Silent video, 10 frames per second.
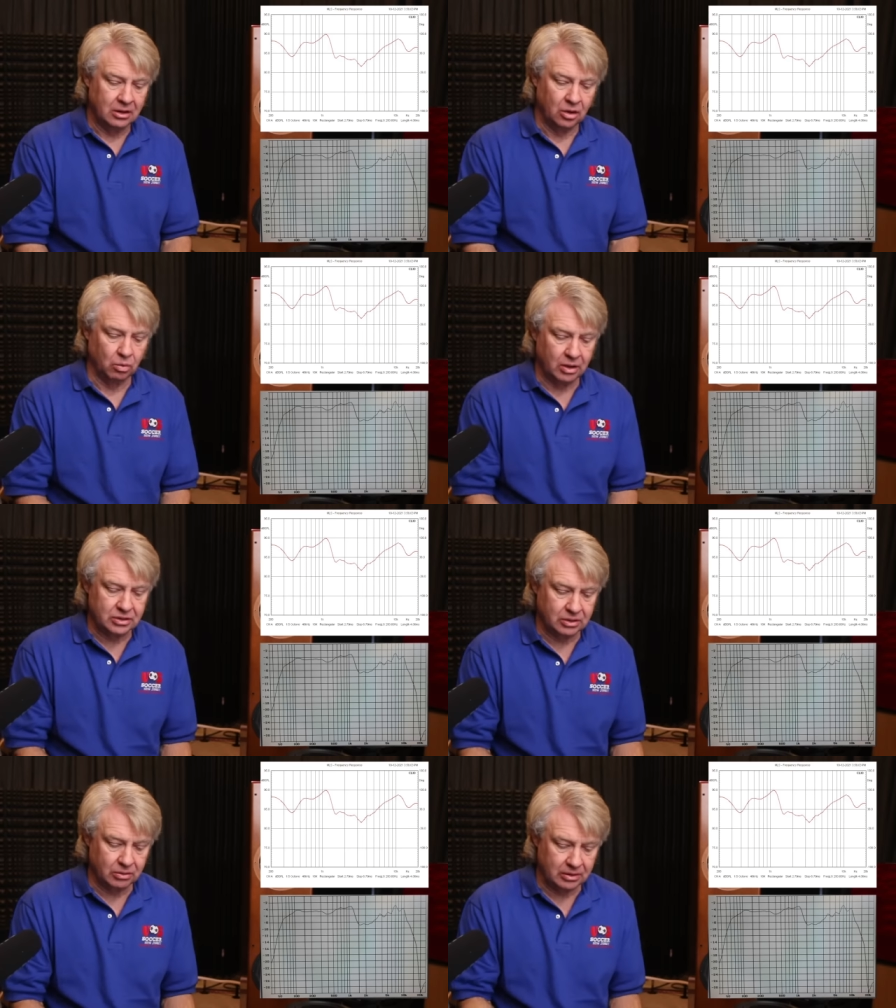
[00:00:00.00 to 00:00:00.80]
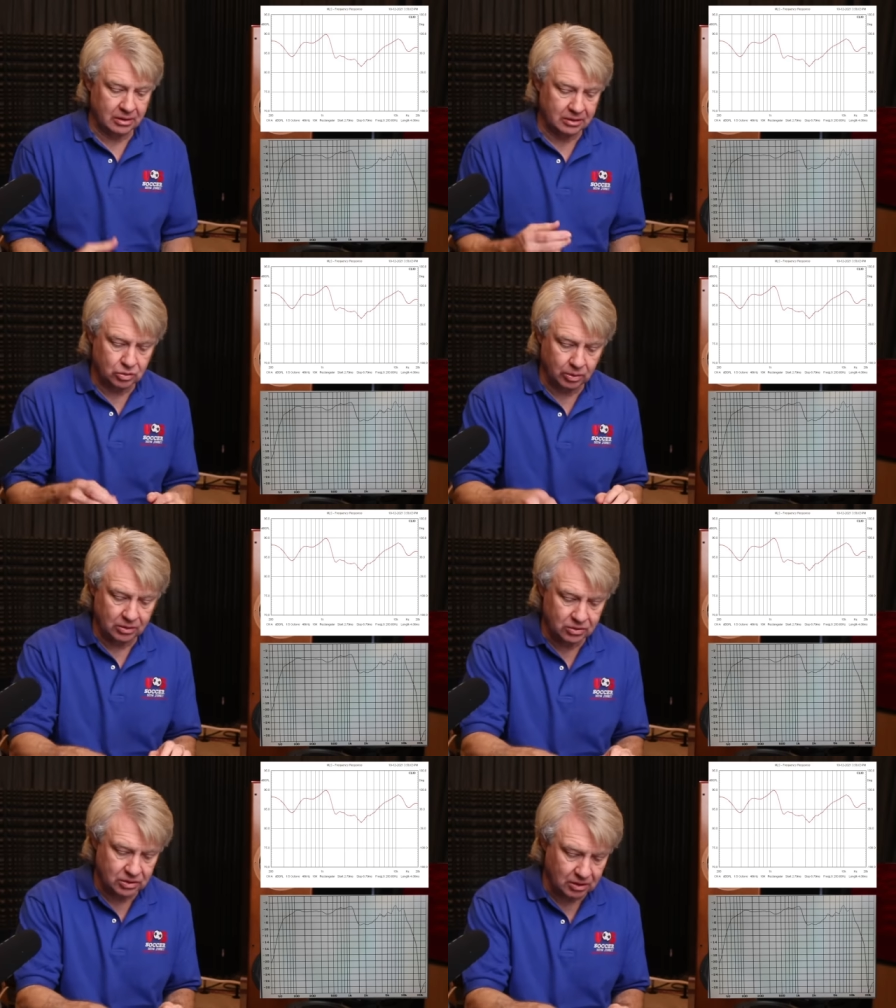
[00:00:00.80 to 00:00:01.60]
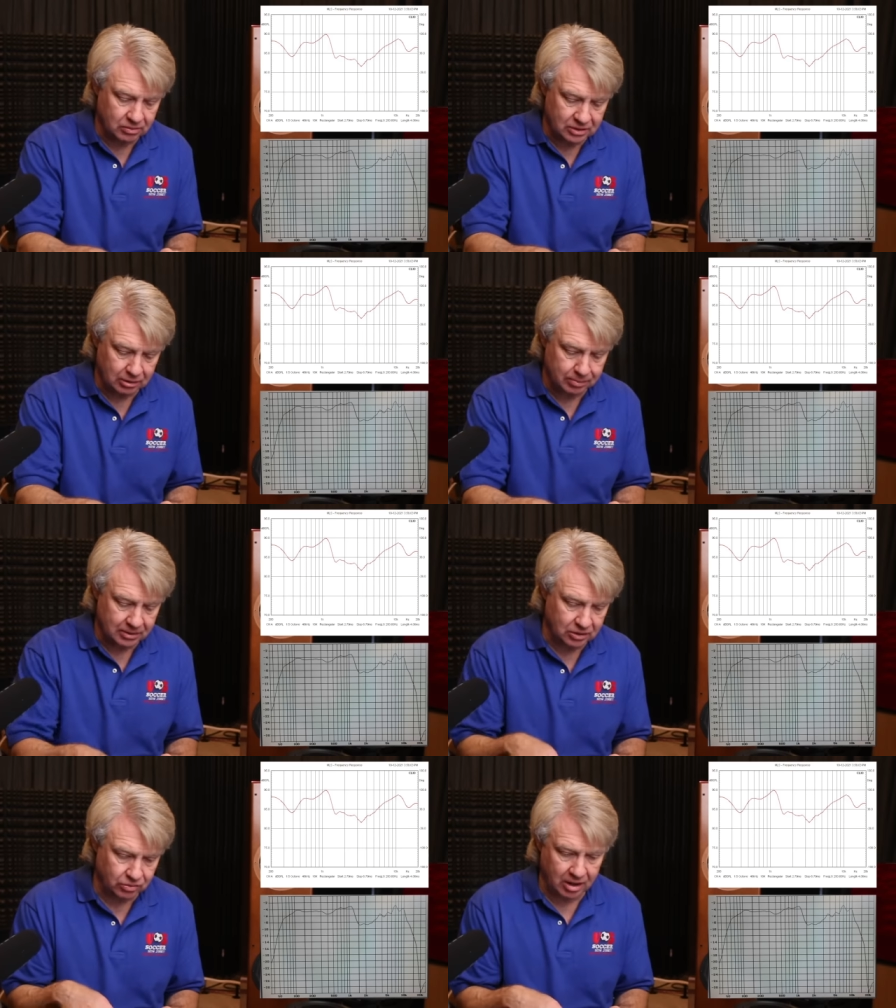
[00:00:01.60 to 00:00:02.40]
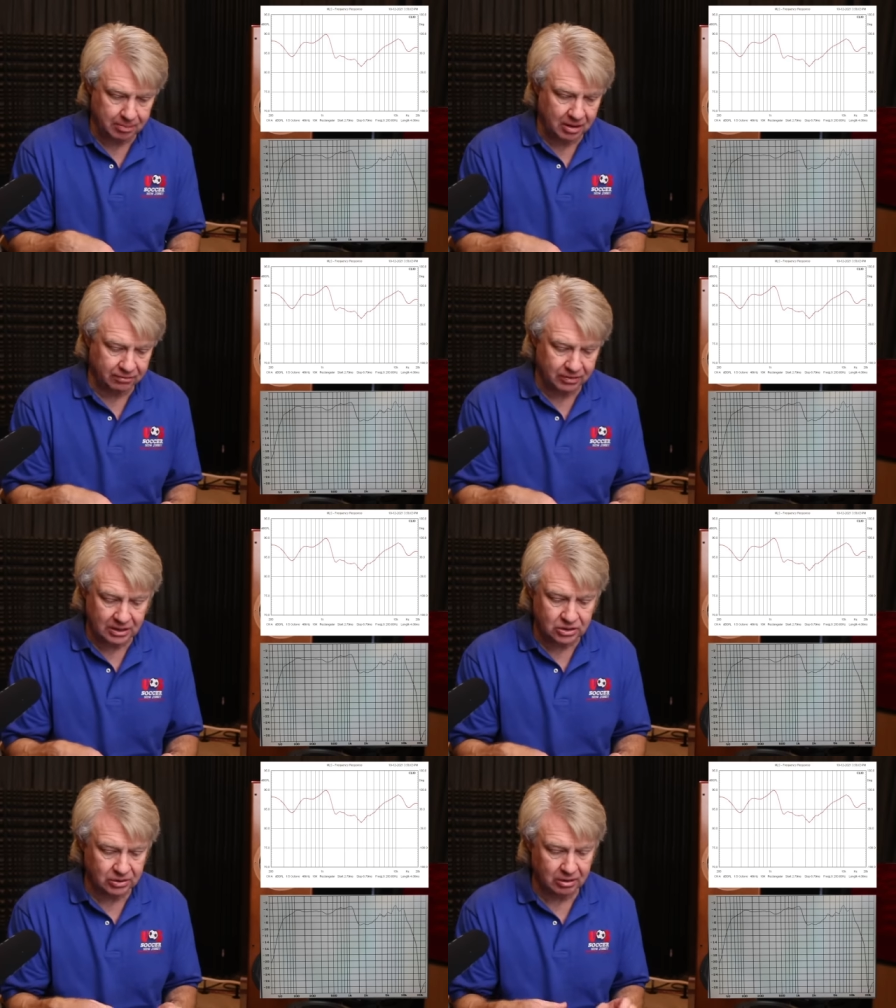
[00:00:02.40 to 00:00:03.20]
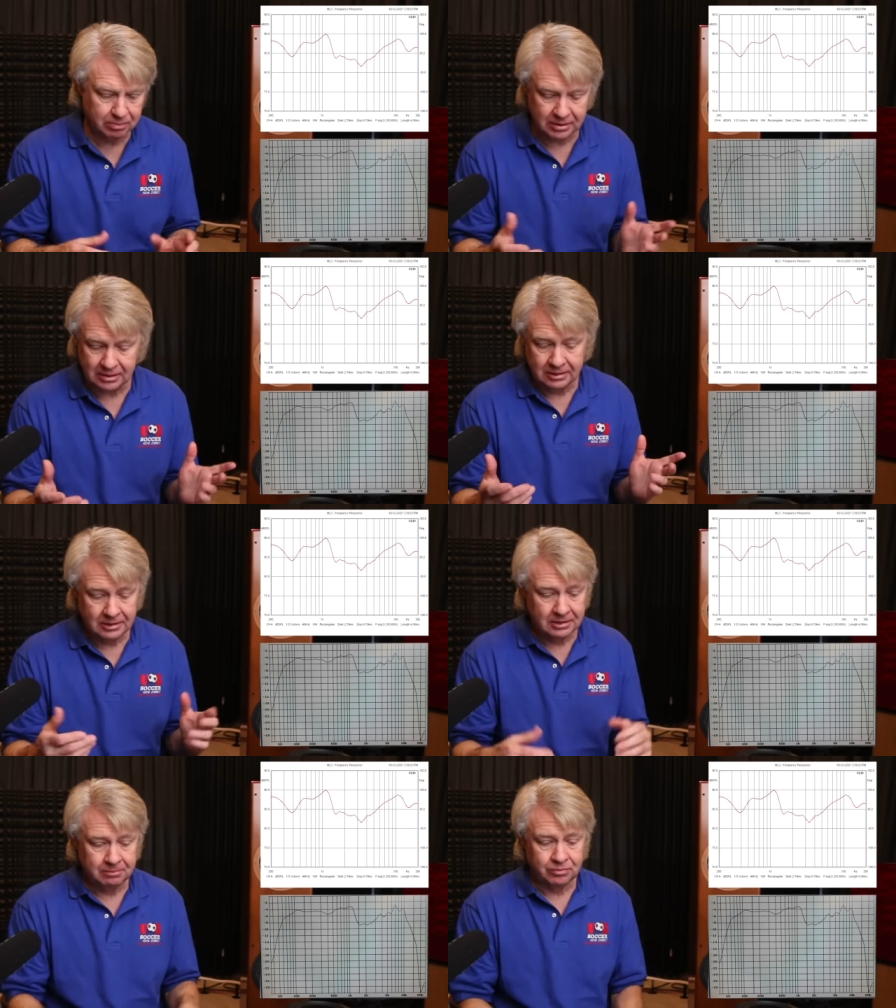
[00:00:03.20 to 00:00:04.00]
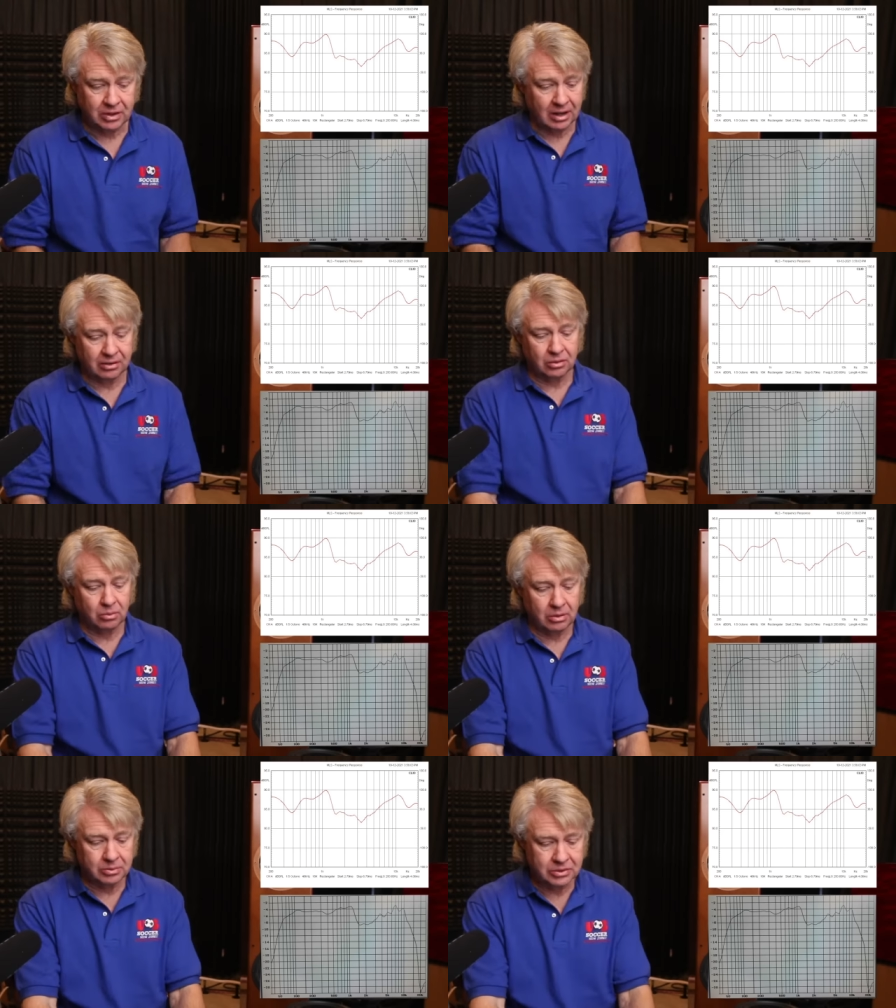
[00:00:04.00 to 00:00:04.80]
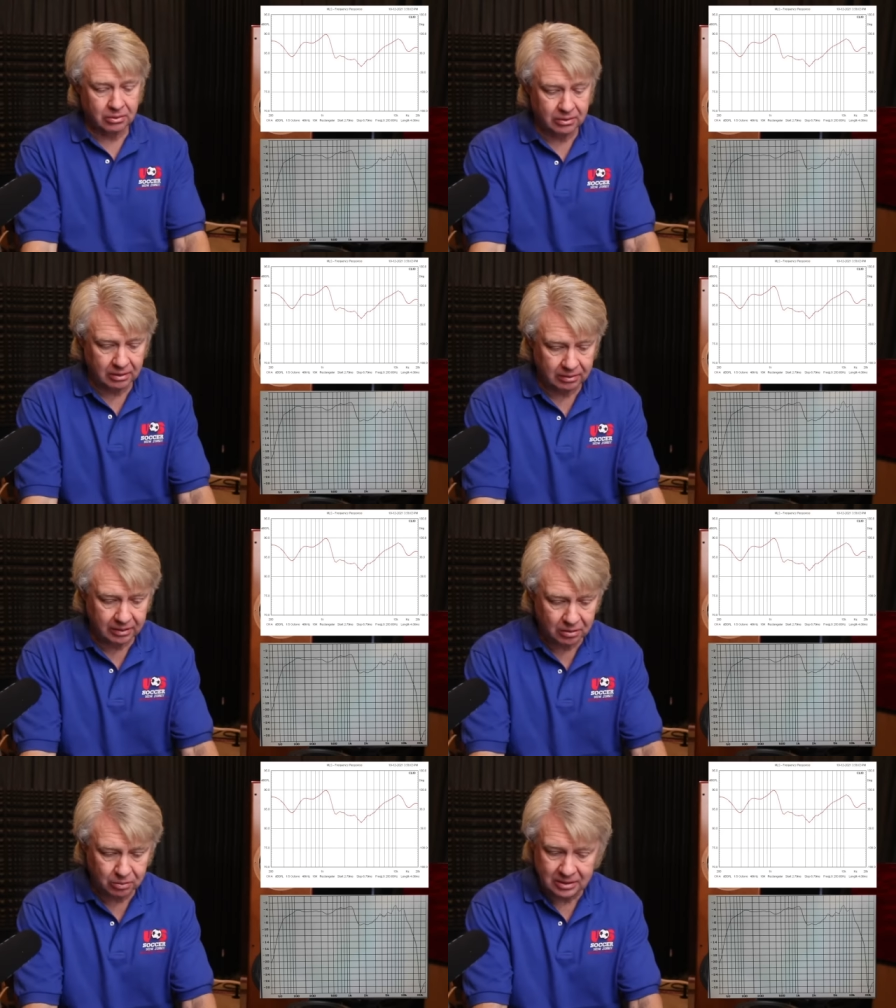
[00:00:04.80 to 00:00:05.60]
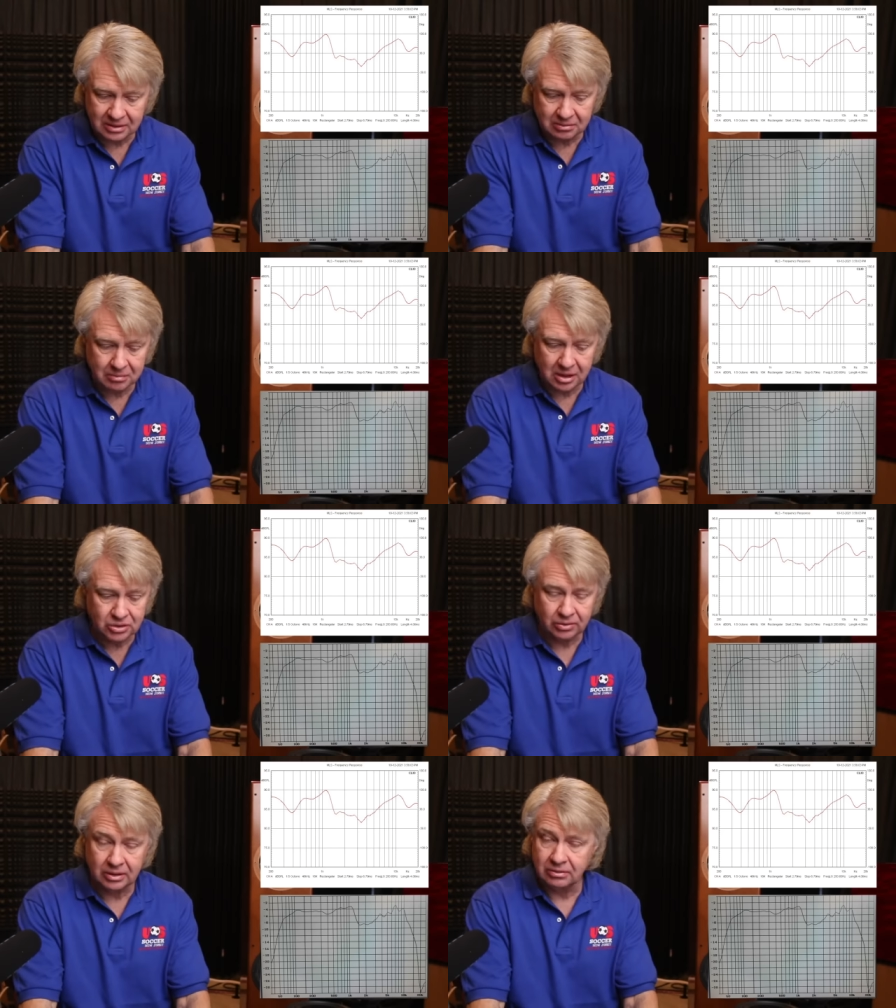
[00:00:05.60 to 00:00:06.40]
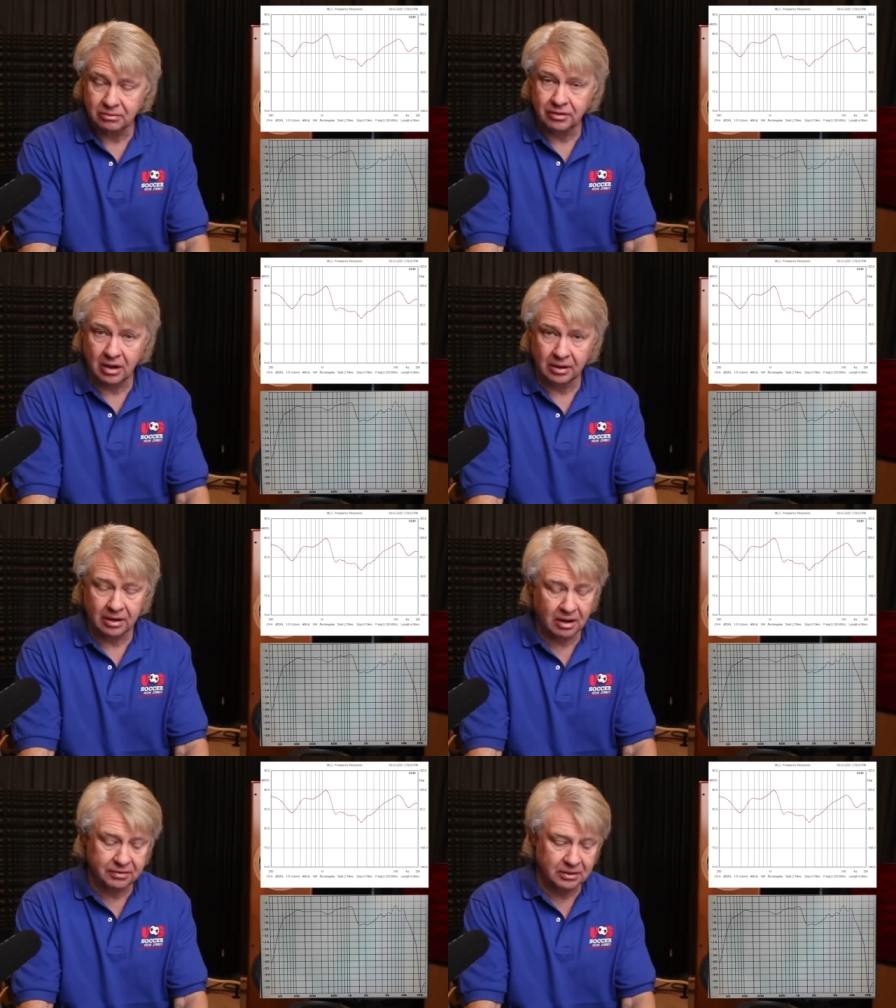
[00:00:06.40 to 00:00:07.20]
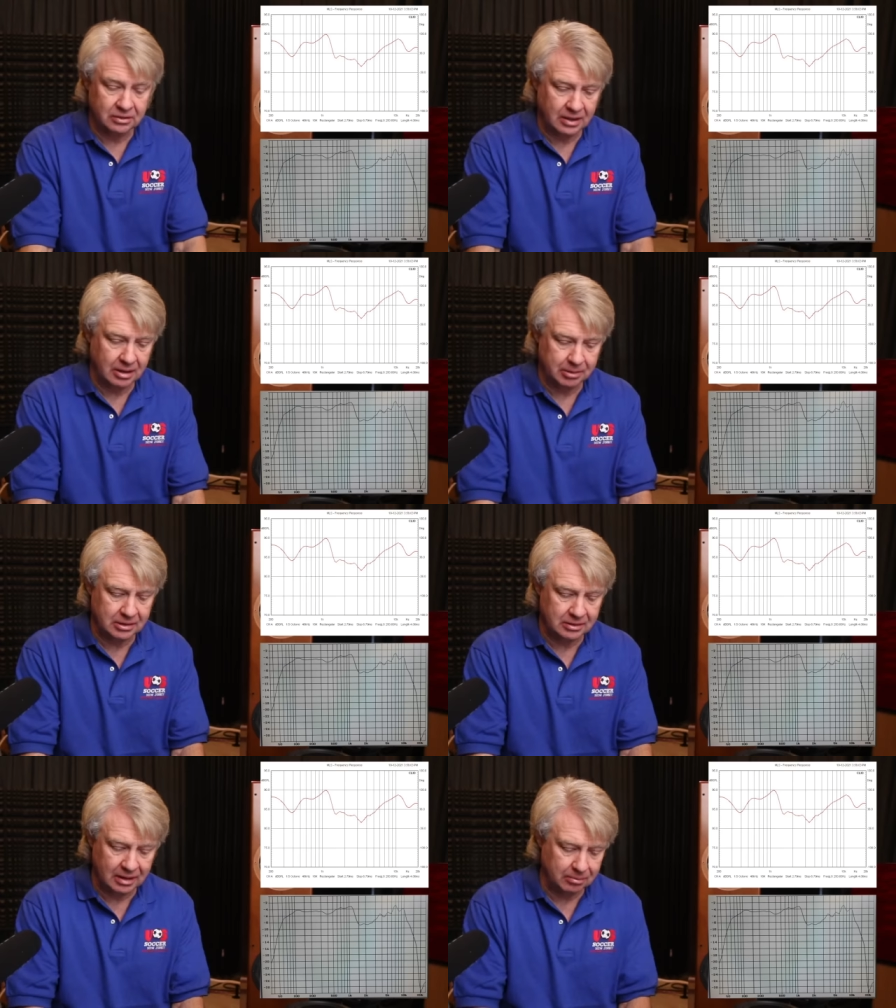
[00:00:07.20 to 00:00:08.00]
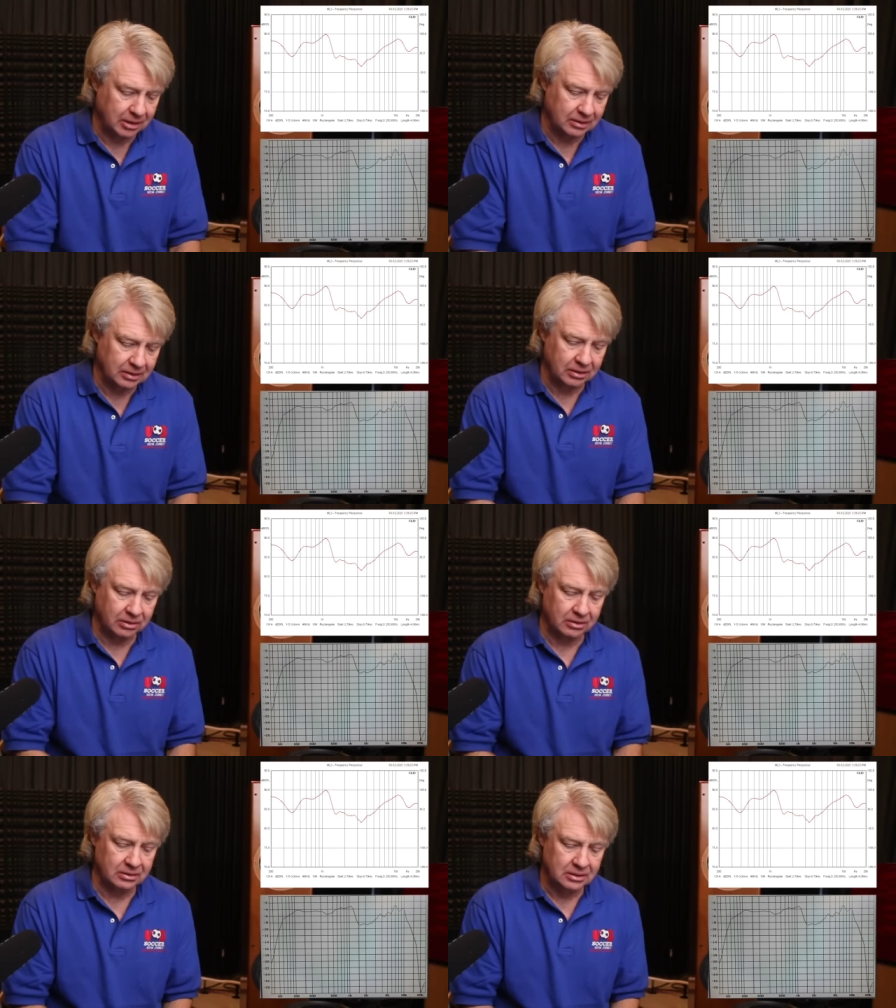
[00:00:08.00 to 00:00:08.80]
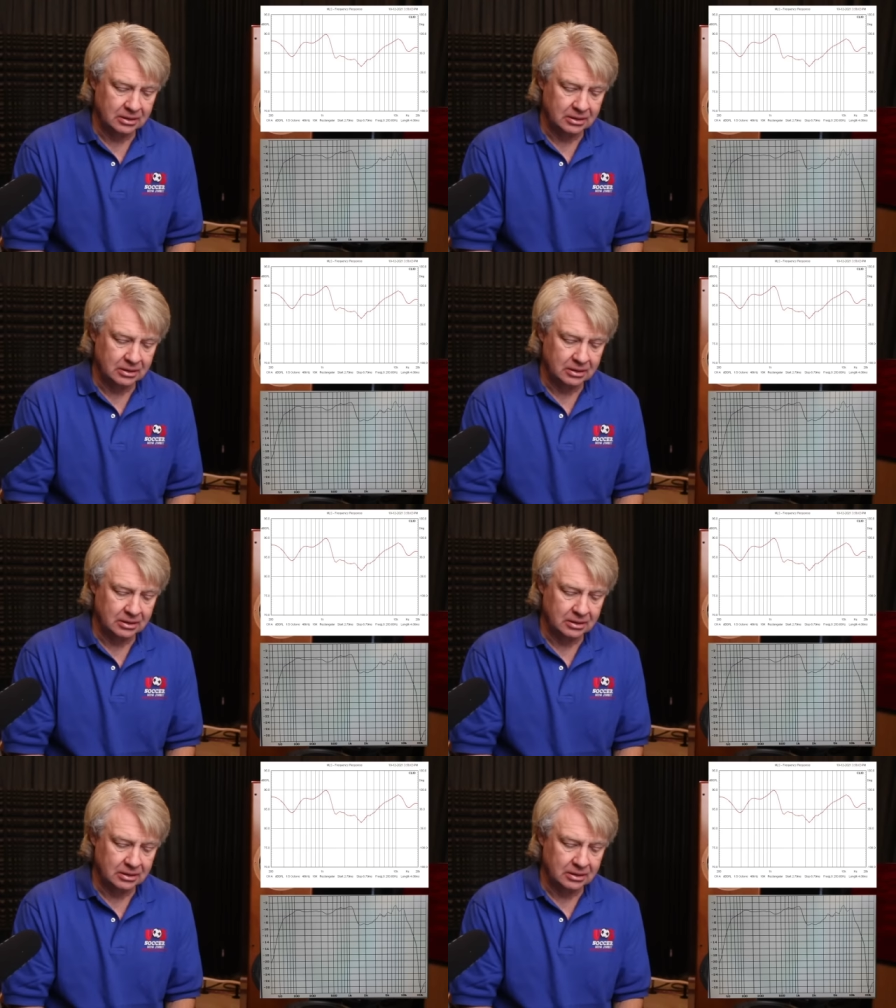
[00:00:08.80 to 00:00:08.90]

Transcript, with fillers: or what's going on. Tweeters don't typically drop off that sharply. So I don't know what was going on there. We didn't measure it falling off at the top end that badly at all.